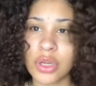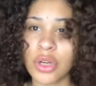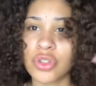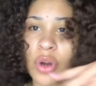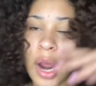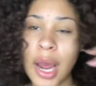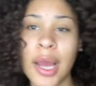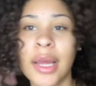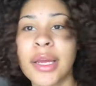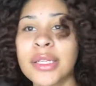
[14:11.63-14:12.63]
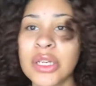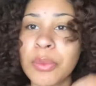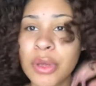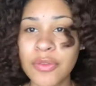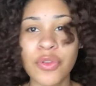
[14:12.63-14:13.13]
a try and tell me